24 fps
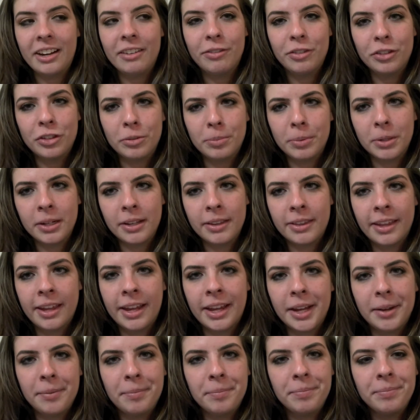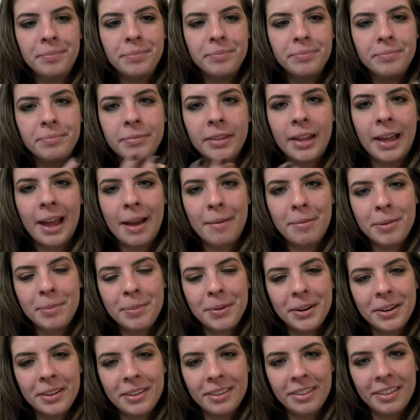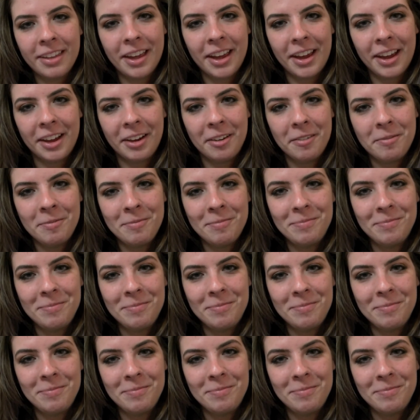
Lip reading: And if it's your birthday, happy birthday.